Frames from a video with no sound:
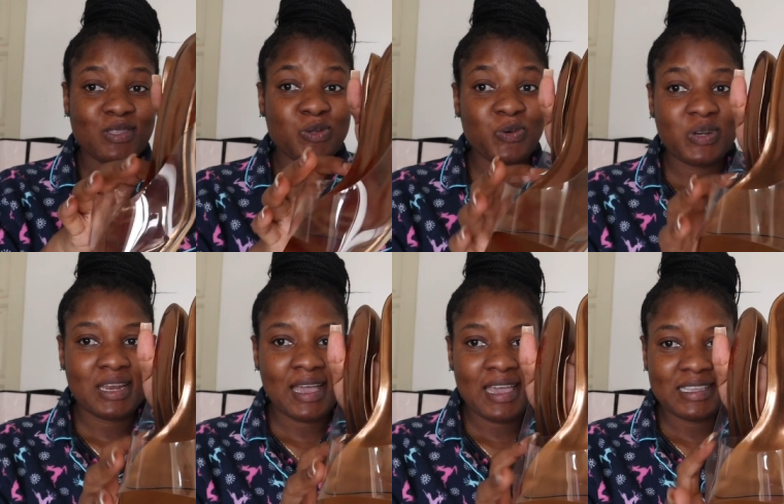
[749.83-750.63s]
It's so
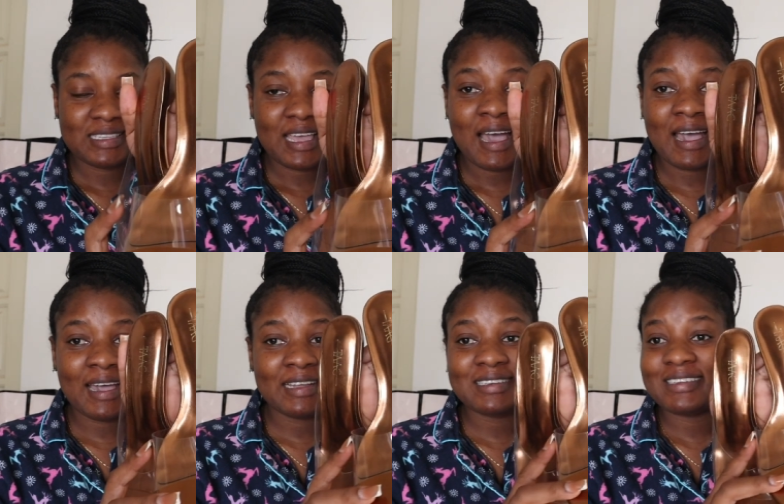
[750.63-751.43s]
nice,
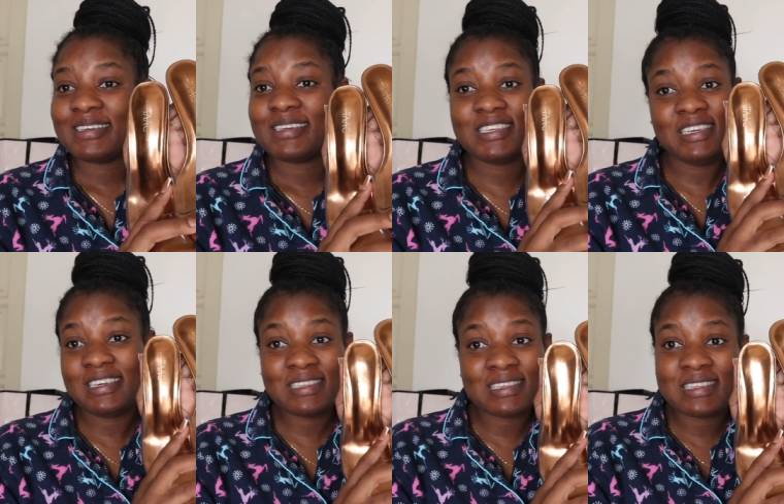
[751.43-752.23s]
and she
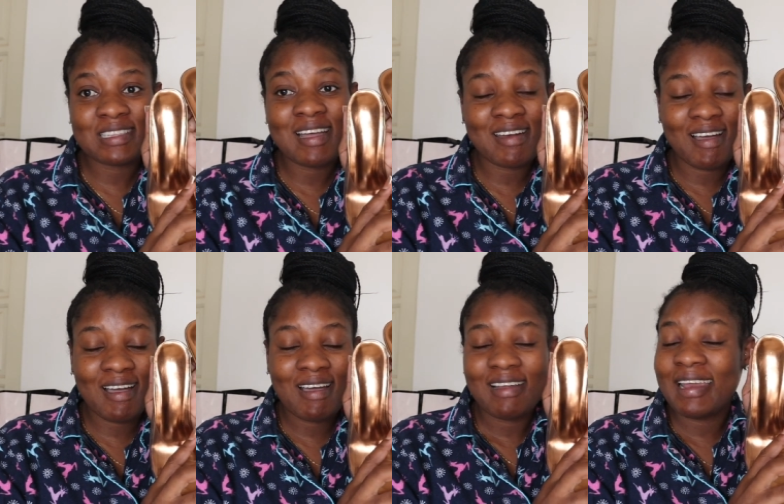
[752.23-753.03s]
is a
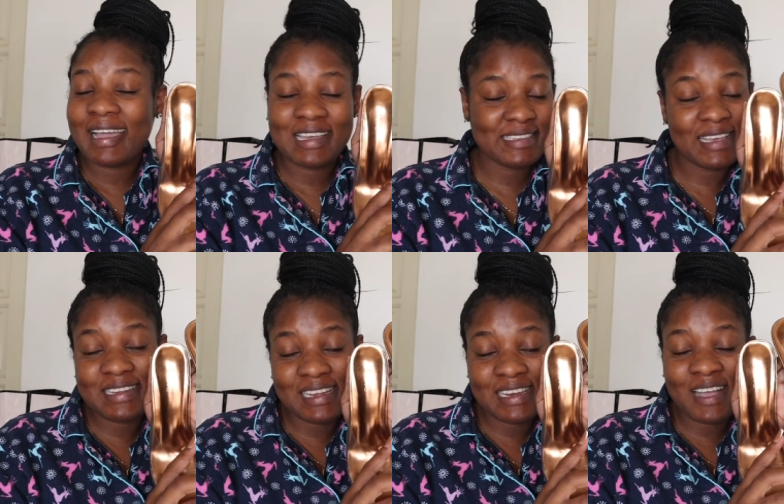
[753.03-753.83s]
stunner, like I said
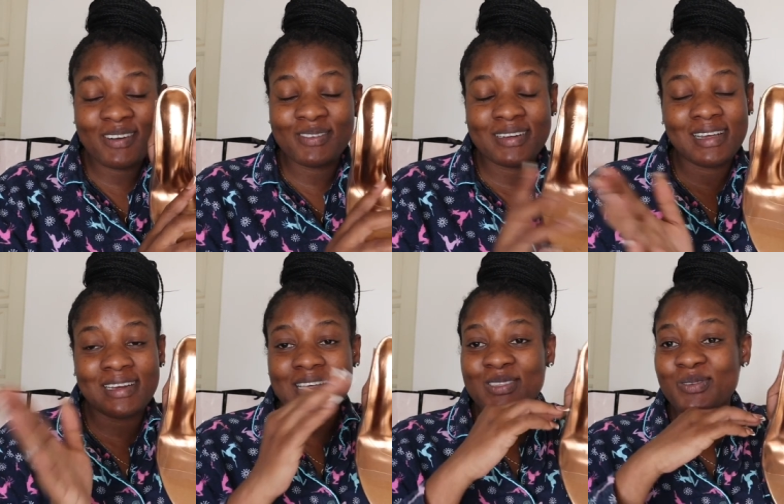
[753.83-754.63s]
earlier on,
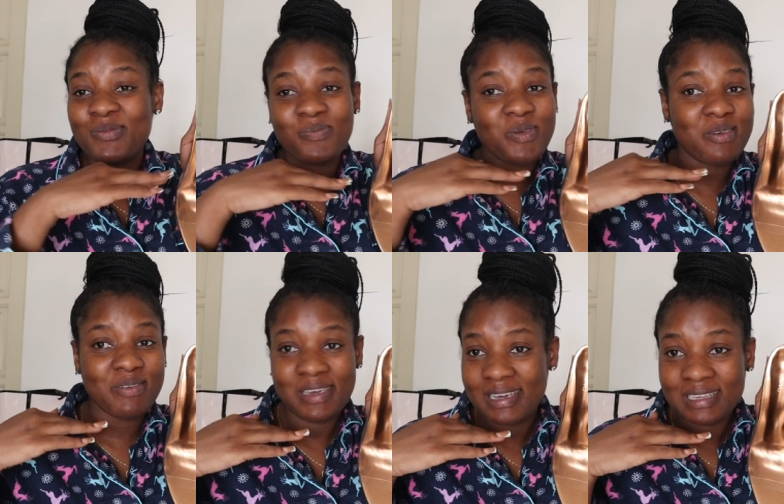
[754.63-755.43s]
and that's on
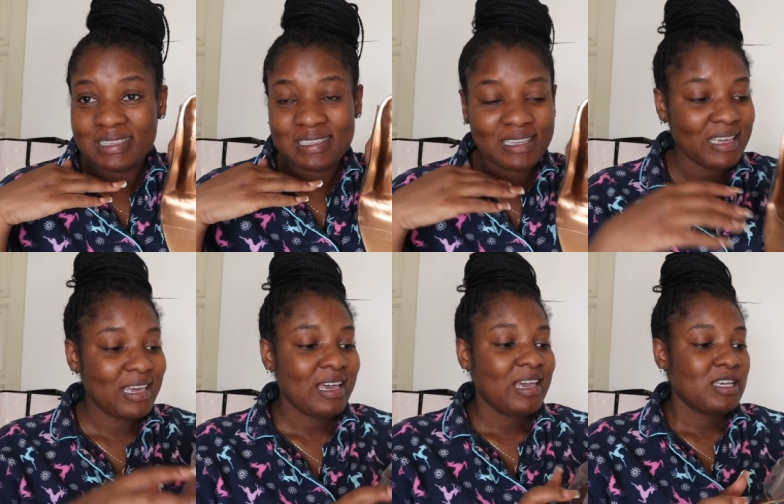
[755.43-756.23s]
period.
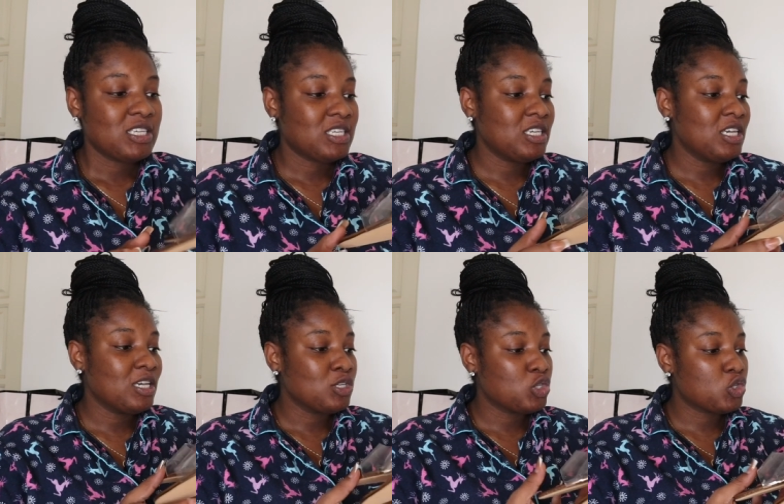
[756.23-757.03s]
She
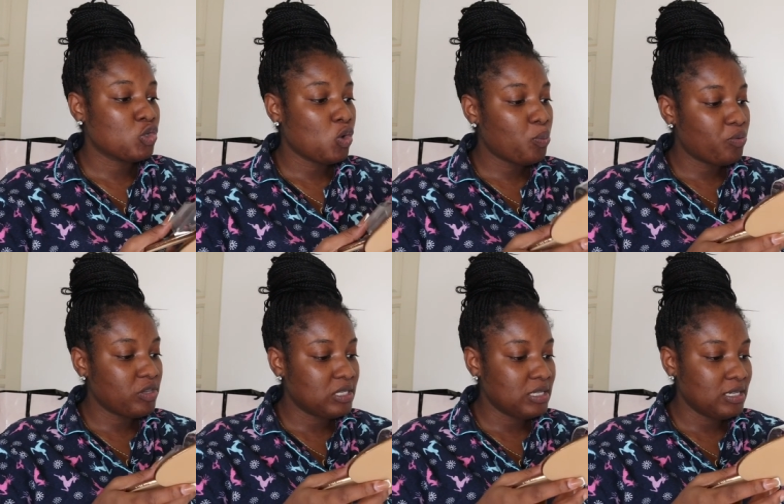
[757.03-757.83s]
is so
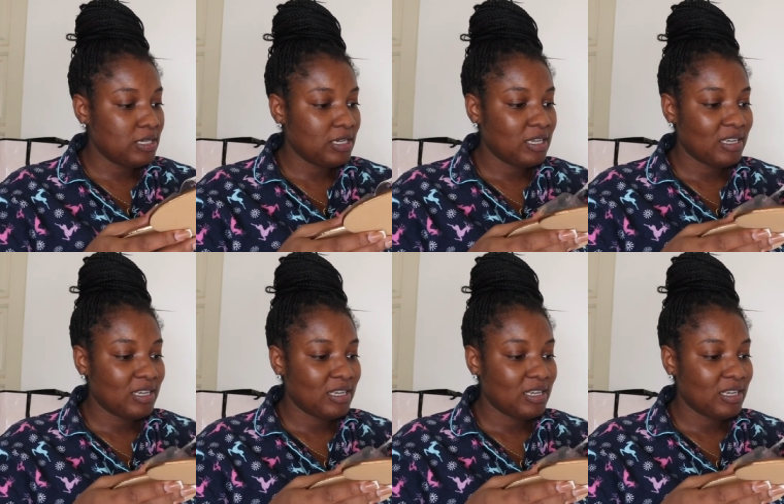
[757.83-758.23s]
pretty.